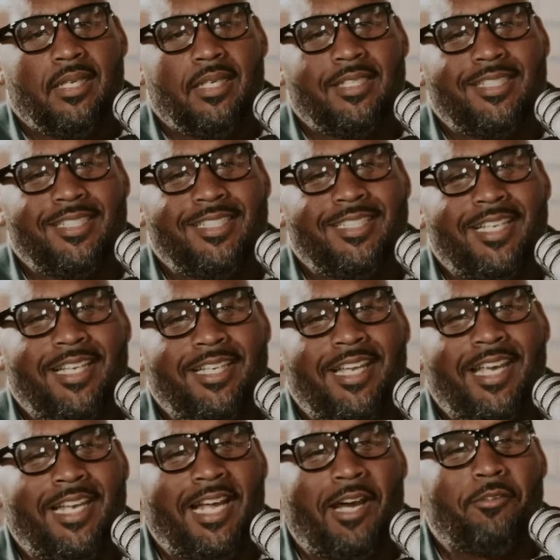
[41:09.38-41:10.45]
And she said,
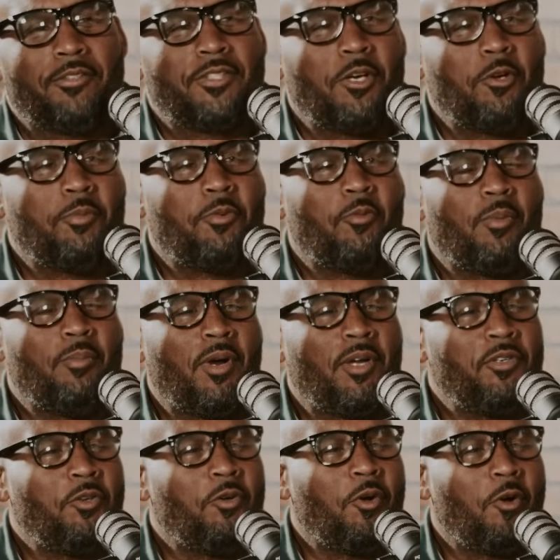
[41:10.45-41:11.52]
Dad, I was hoping when my
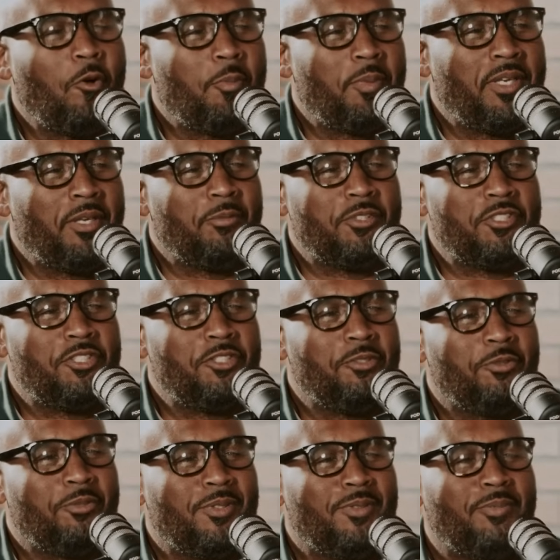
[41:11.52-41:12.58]
door opened it was
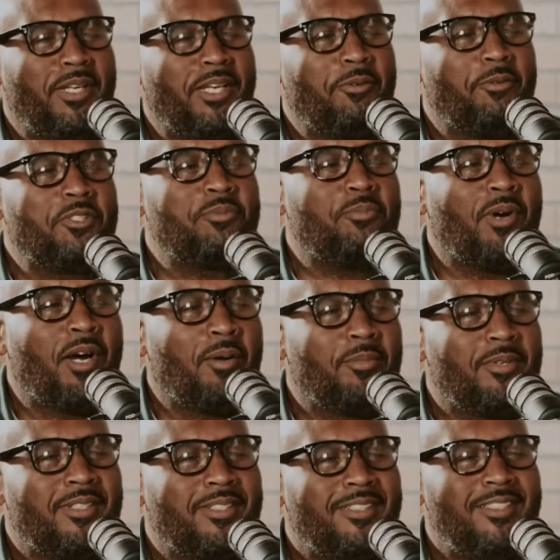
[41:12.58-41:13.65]
you, but it was
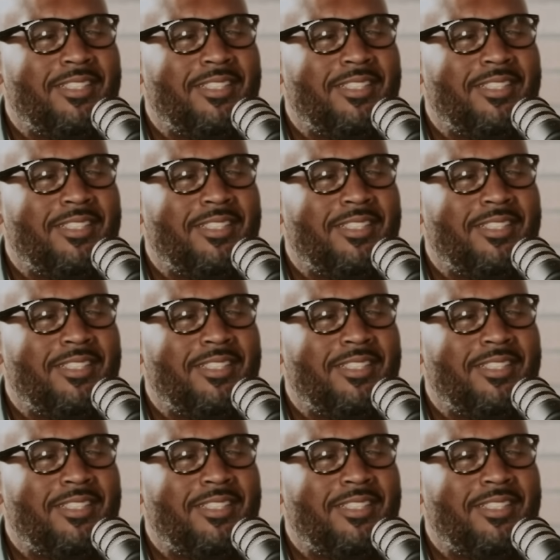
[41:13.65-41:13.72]
Mama.